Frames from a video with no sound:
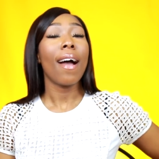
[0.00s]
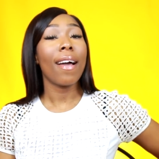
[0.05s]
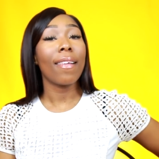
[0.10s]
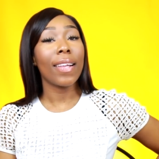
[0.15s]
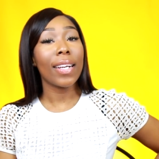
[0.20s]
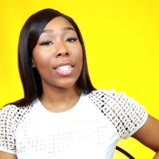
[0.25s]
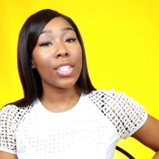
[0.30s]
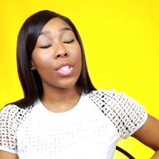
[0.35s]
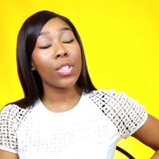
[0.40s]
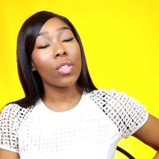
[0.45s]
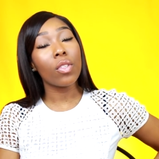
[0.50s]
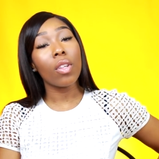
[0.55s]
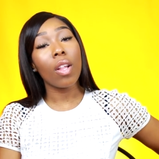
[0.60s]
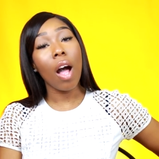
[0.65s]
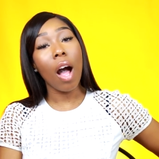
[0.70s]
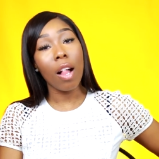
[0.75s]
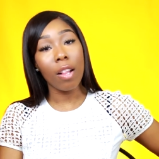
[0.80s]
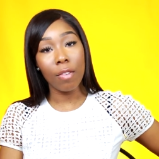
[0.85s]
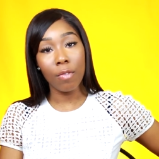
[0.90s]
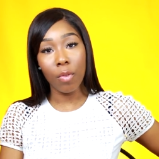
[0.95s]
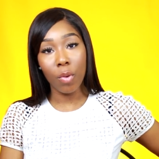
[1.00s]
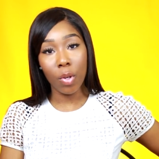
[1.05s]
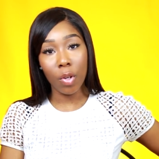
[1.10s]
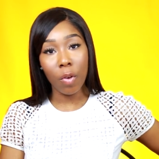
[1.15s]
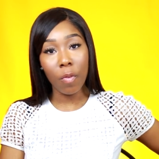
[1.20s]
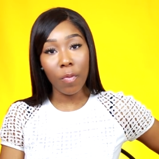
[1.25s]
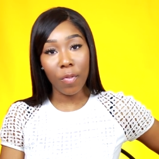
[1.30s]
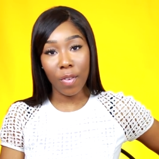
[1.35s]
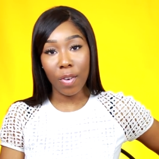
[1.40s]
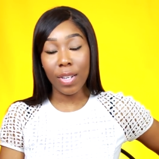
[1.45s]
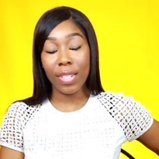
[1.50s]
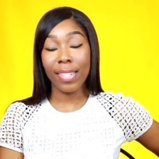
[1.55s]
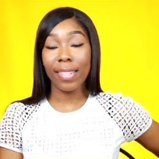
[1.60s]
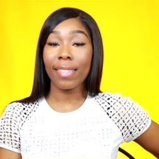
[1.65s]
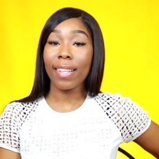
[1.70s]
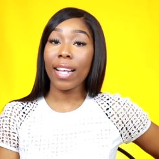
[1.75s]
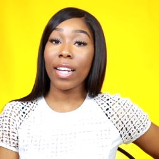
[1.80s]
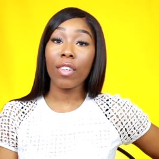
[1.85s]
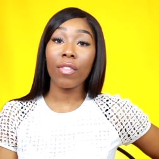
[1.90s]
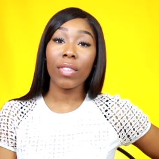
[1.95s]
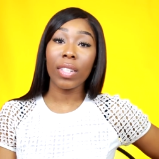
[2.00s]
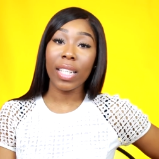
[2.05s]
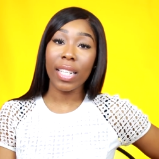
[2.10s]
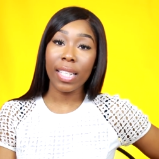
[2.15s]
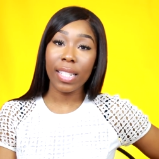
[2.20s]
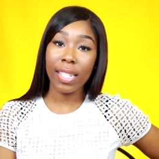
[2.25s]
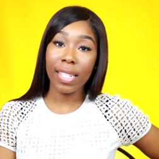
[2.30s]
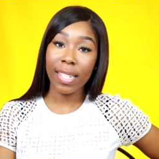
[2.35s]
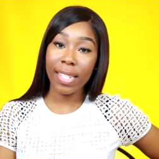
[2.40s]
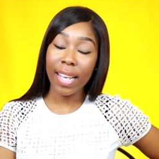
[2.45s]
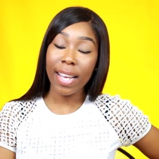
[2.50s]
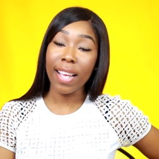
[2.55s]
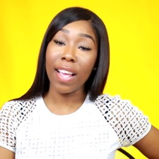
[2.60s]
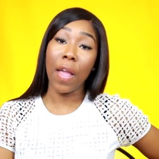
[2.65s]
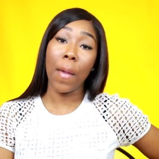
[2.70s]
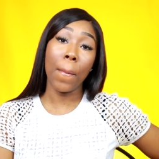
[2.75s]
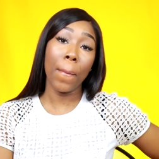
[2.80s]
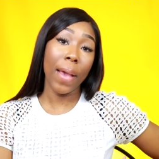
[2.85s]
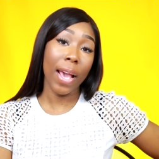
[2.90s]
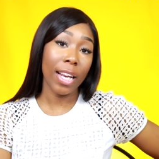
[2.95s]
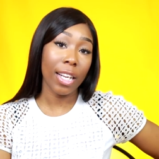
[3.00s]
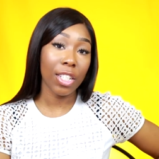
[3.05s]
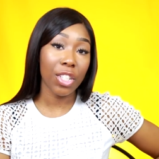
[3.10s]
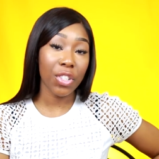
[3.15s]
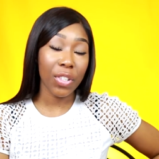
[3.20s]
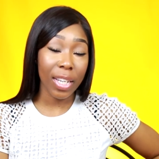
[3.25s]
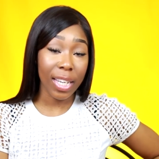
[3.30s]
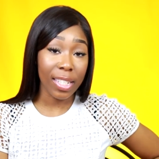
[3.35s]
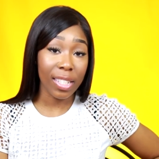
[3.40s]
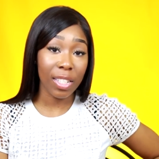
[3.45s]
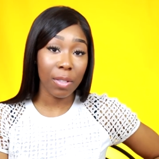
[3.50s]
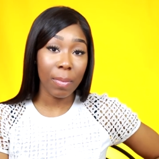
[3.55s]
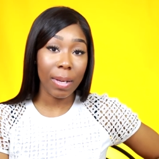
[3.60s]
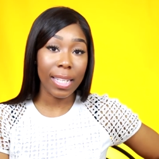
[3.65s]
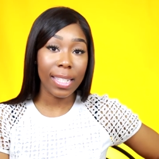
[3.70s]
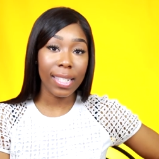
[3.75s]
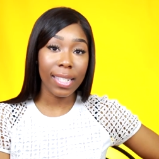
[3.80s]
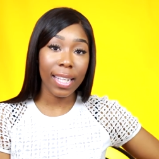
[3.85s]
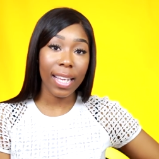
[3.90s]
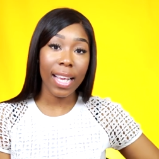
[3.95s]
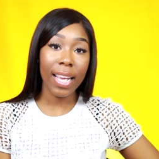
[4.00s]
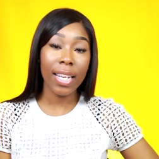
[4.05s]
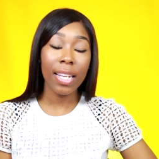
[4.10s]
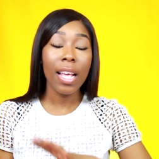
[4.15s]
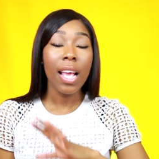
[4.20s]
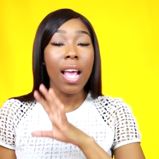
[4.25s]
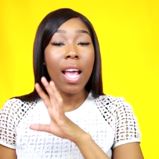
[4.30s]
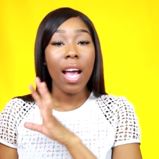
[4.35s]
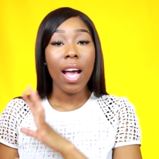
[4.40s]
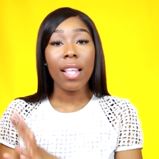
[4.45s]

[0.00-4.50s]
I like to do the olive oil first, let it really sit and penetrate into my skin,